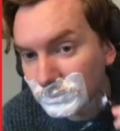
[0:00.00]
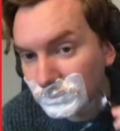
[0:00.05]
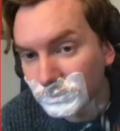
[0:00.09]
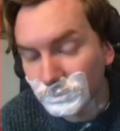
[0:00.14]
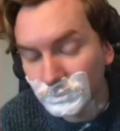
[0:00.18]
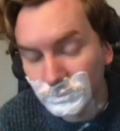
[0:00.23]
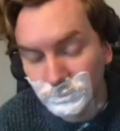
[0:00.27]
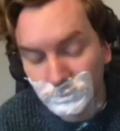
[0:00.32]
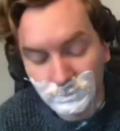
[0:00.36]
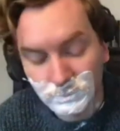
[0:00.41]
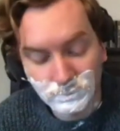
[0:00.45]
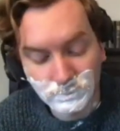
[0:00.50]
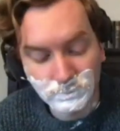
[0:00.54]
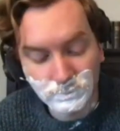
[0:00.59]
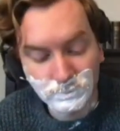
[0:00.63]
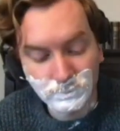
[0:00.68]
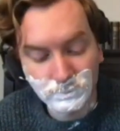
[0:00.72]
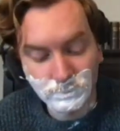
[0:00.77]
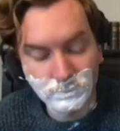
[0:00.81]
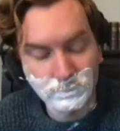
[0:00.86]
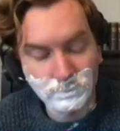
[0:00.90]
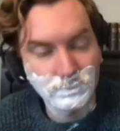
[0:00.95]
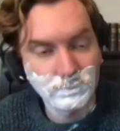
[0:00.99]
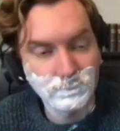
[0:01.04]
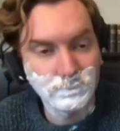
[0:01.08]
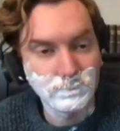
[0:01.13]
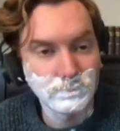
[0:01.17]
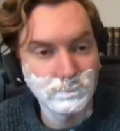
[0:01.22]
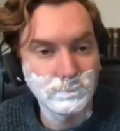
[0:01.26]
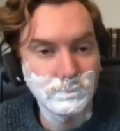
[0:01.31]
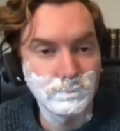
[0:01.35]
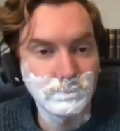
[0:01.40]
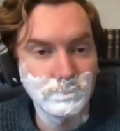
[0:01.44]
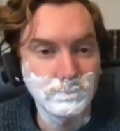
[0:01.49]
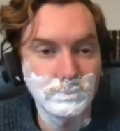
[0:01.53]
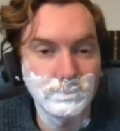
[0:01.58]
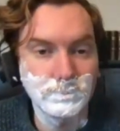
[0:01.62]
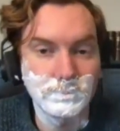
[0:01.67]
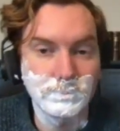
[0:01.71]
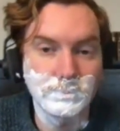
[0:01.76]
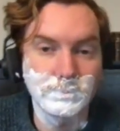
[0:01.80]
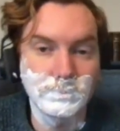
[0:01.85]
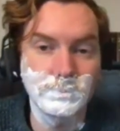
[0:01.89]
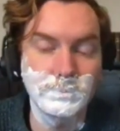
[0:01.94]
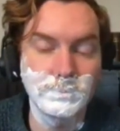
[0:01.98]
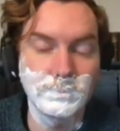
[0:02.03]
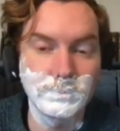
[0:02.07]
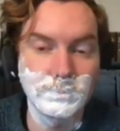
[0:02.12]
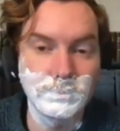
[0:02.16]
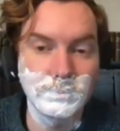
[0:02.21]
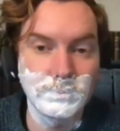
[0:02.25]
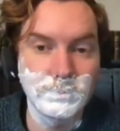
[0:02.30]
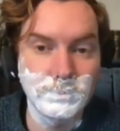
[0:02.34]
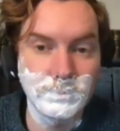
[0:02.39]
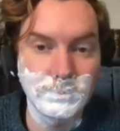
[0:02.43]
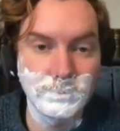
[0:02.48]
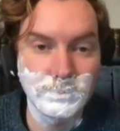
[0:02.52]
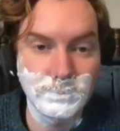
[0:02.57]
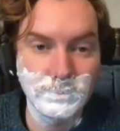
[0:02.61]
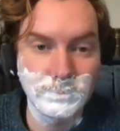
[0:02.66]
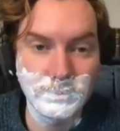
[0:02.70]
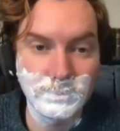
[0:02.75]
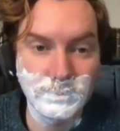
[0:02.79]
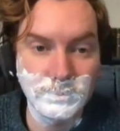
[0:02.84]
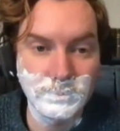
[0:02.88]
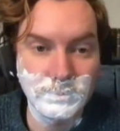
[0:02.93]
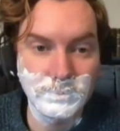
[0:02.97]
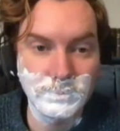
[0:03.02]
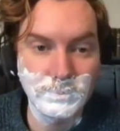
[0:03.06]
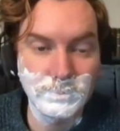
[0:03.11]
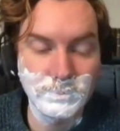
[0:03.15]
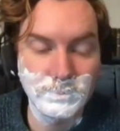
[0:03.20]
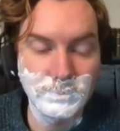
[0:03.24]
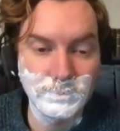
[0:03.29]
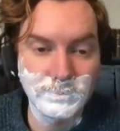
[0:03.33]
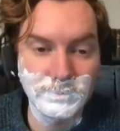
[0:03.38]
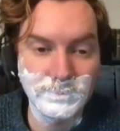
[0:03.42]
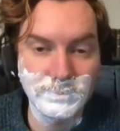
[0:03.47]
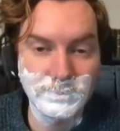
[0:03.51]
(silent)